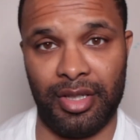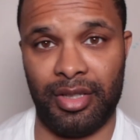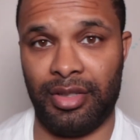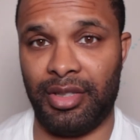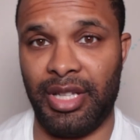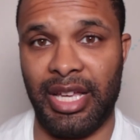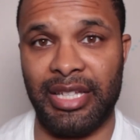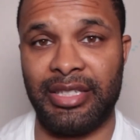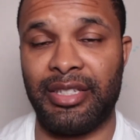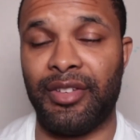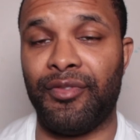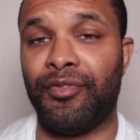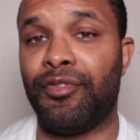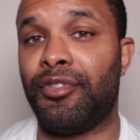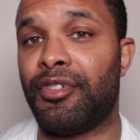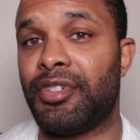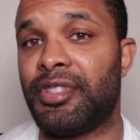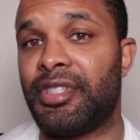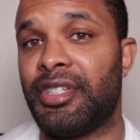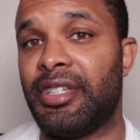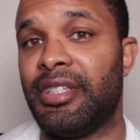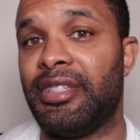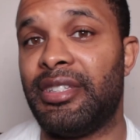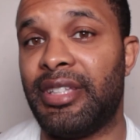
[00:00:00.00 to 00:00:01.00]
less than
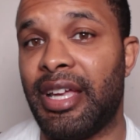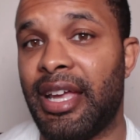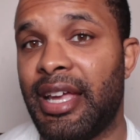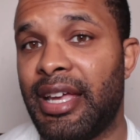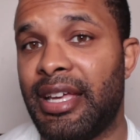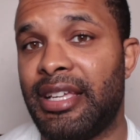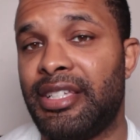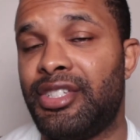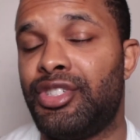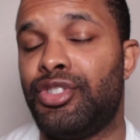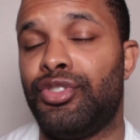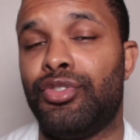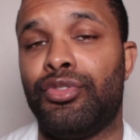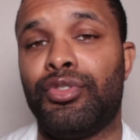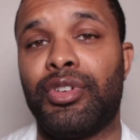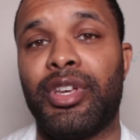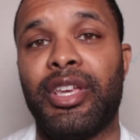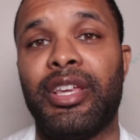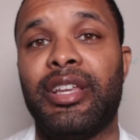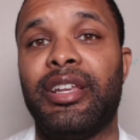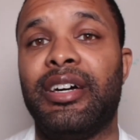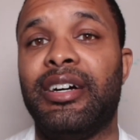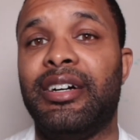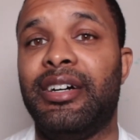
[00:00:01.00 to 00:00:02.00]
14 days, you'll
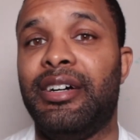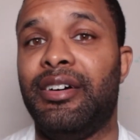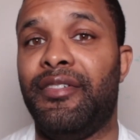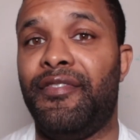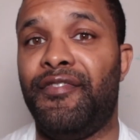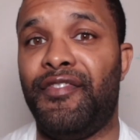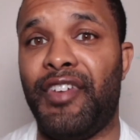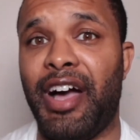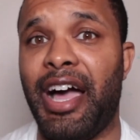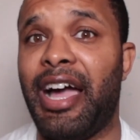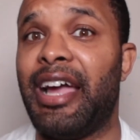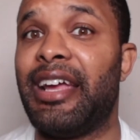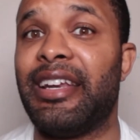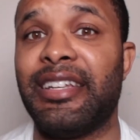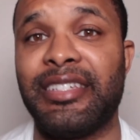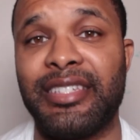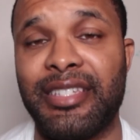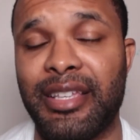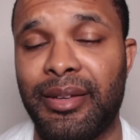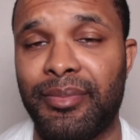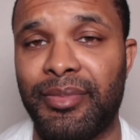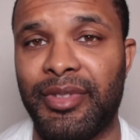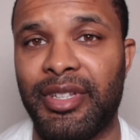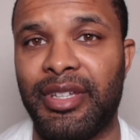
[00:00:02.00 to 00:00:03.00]
get a fine or
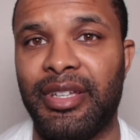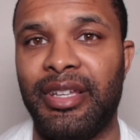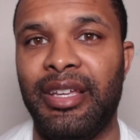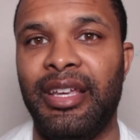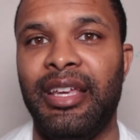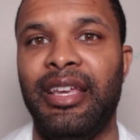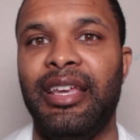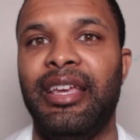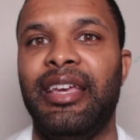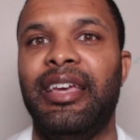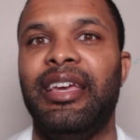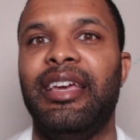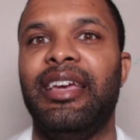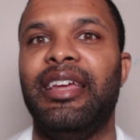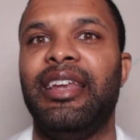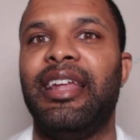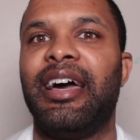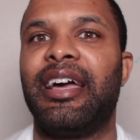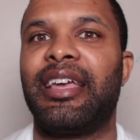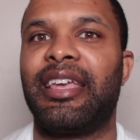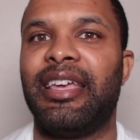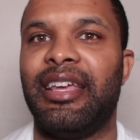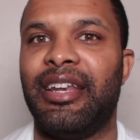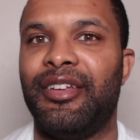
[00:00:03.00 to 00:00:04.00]
something. And
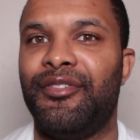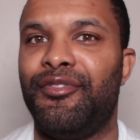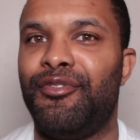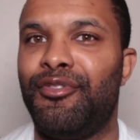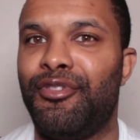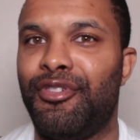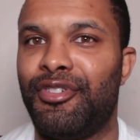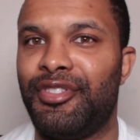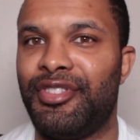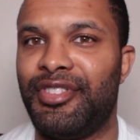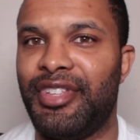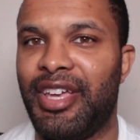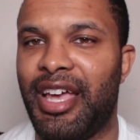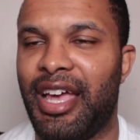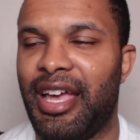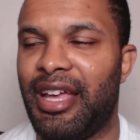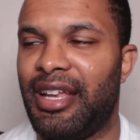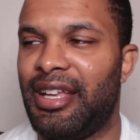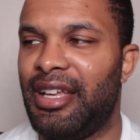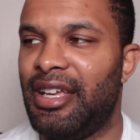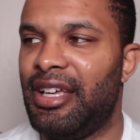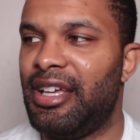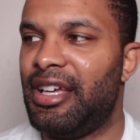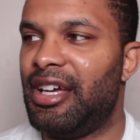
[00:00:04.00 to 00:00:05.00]
I can't afford that.
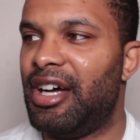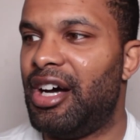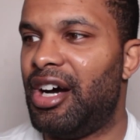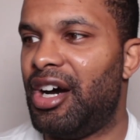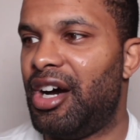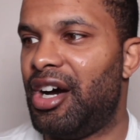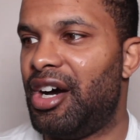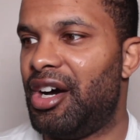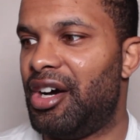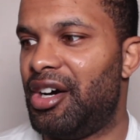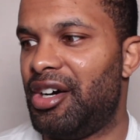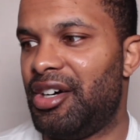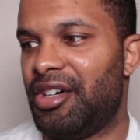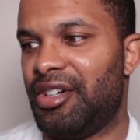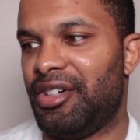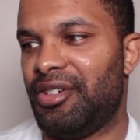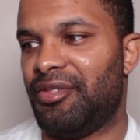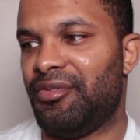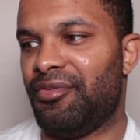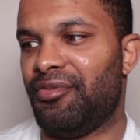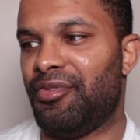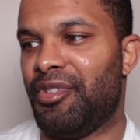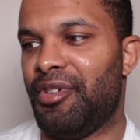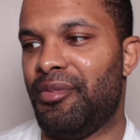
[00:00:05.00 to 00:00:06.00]

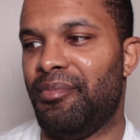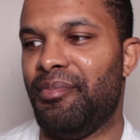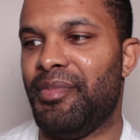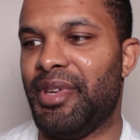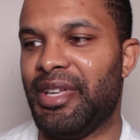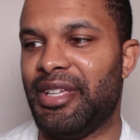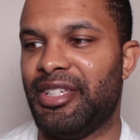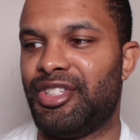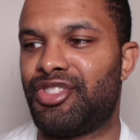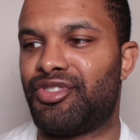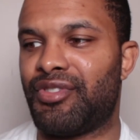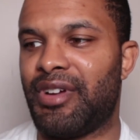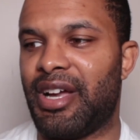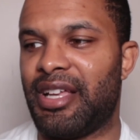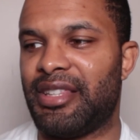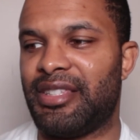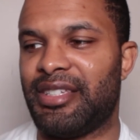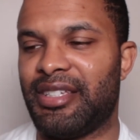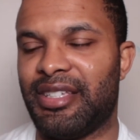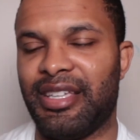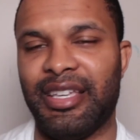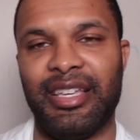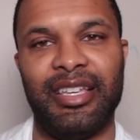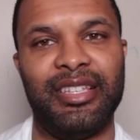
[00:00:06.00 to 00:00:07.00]
With me trying
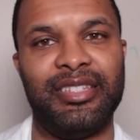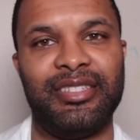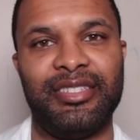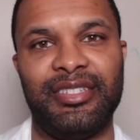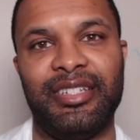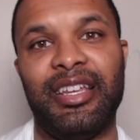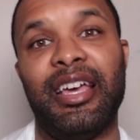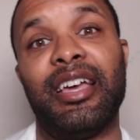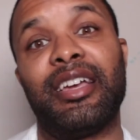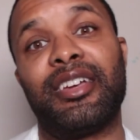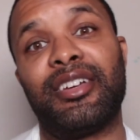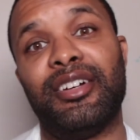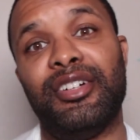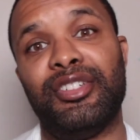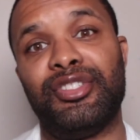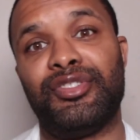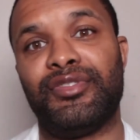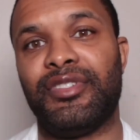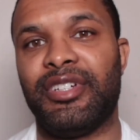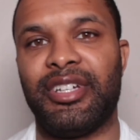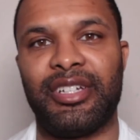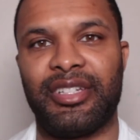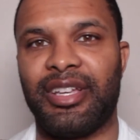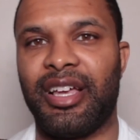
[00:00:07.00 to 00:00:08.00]
to get into that
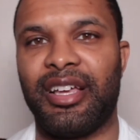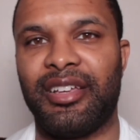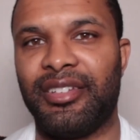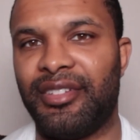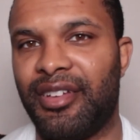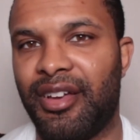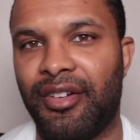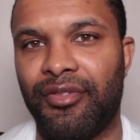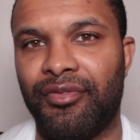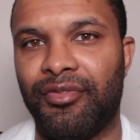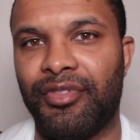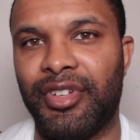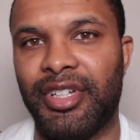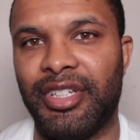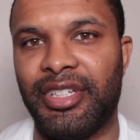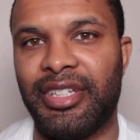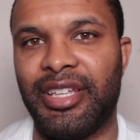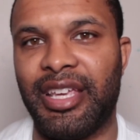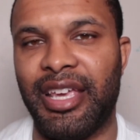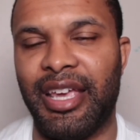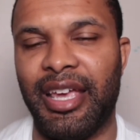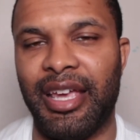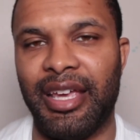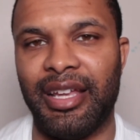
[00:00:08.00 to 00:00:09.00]
country, I really
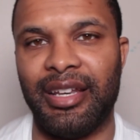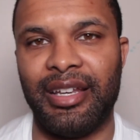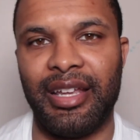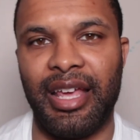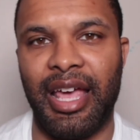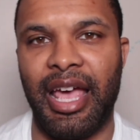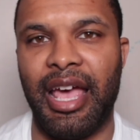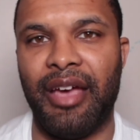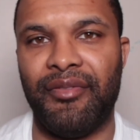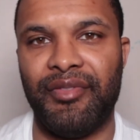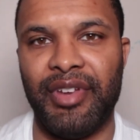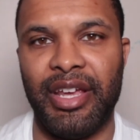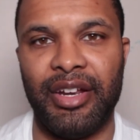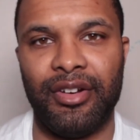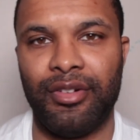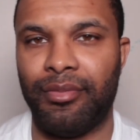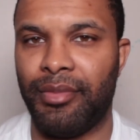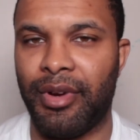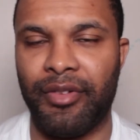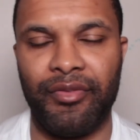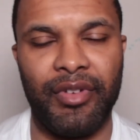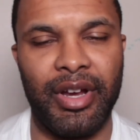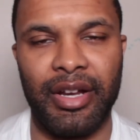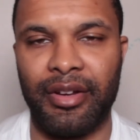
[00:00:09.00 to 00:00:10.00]
can't have that on
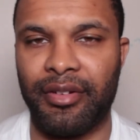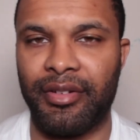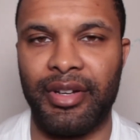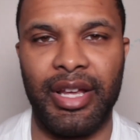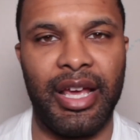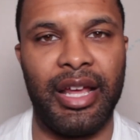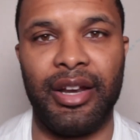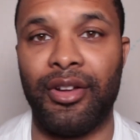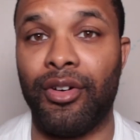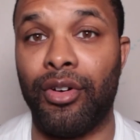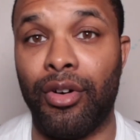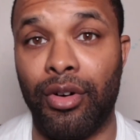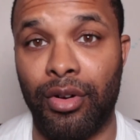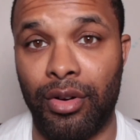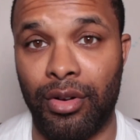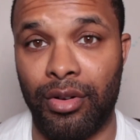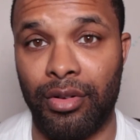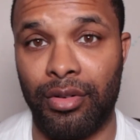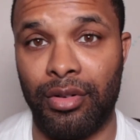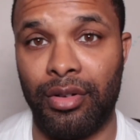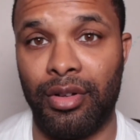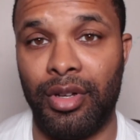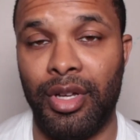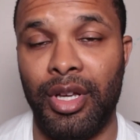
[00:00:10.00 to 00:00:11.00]
my record at all.
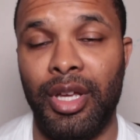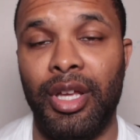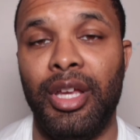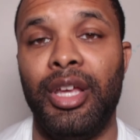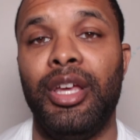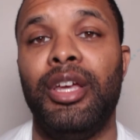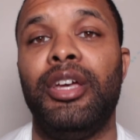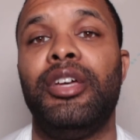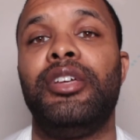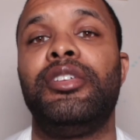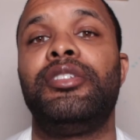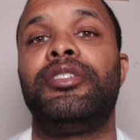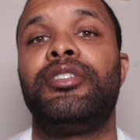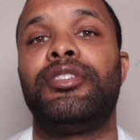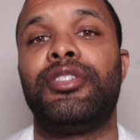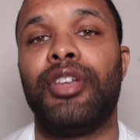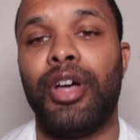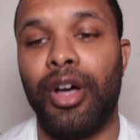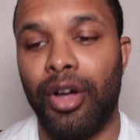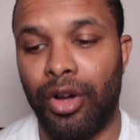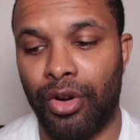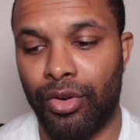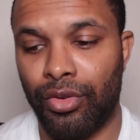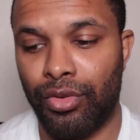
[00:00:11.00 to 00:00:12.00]

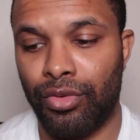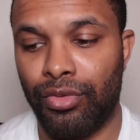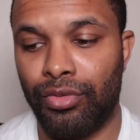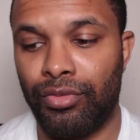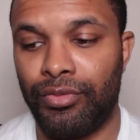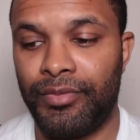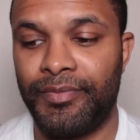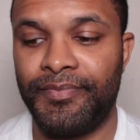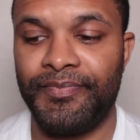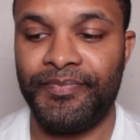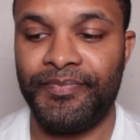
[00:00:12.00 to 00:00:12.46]
So,